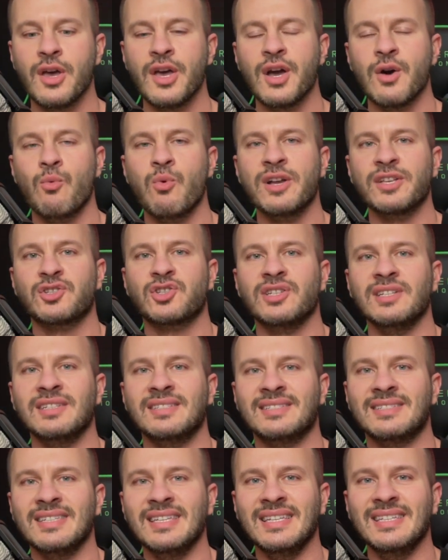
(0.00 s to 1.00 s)
when she
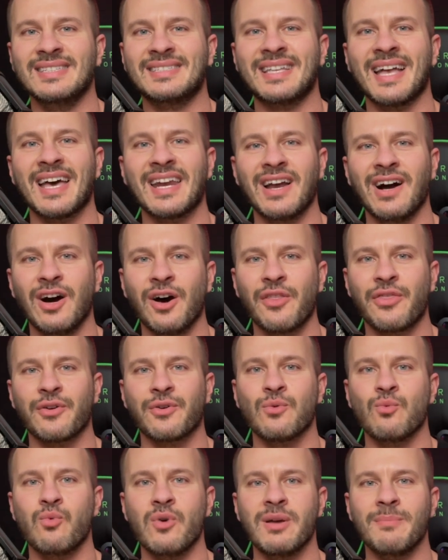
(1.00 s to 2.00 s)
sees that other
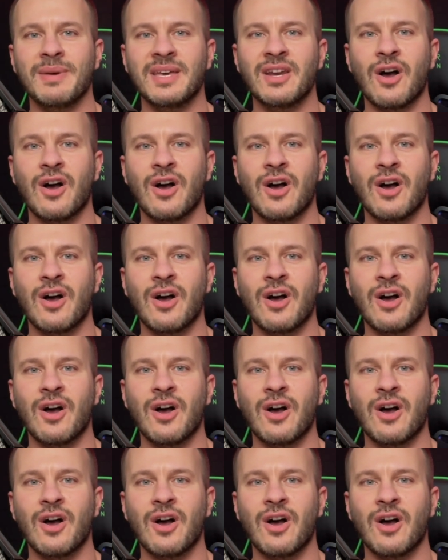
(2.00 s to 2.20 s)
women